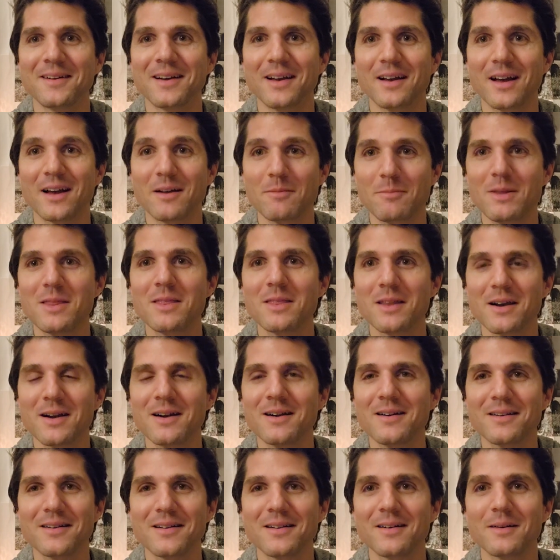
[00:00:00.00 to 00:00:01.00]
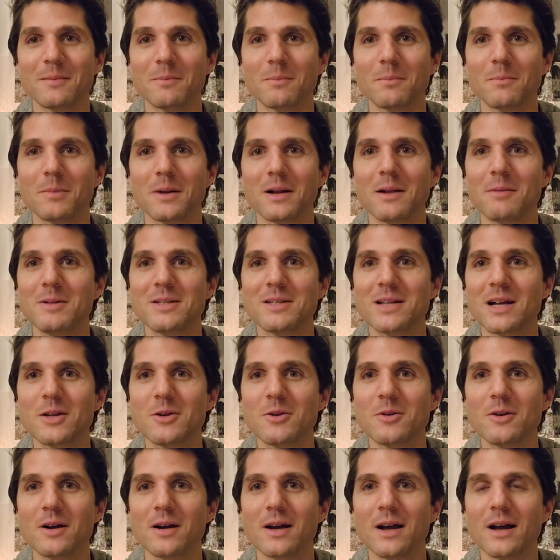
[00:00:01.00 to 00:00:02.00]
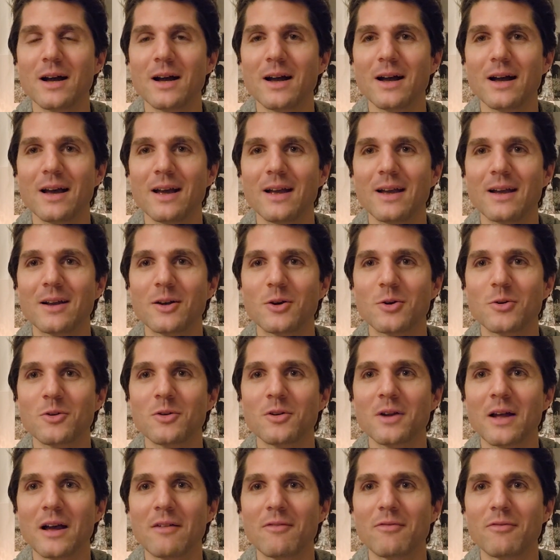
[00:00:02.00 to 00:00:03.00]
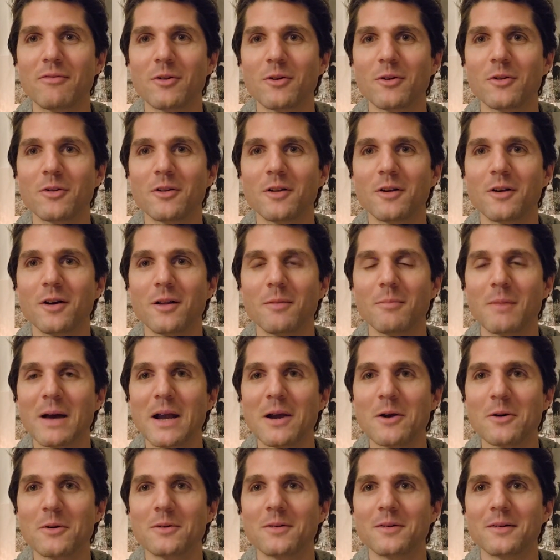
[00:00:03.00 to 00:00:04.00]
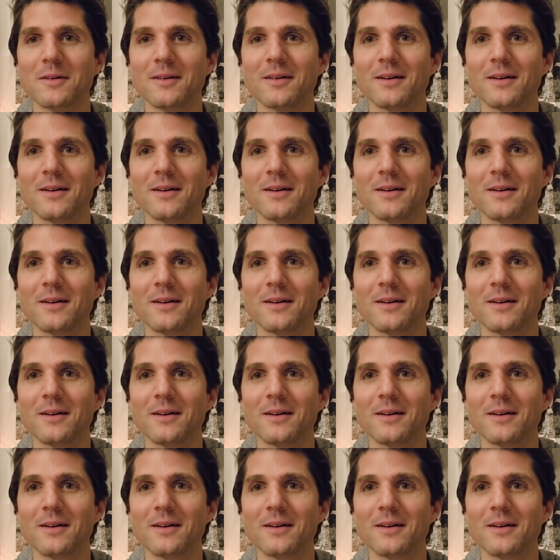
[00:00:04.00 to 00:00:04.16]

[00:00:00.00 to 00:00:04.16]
I've been there, but let me tell you, I couldn't have flown on my own.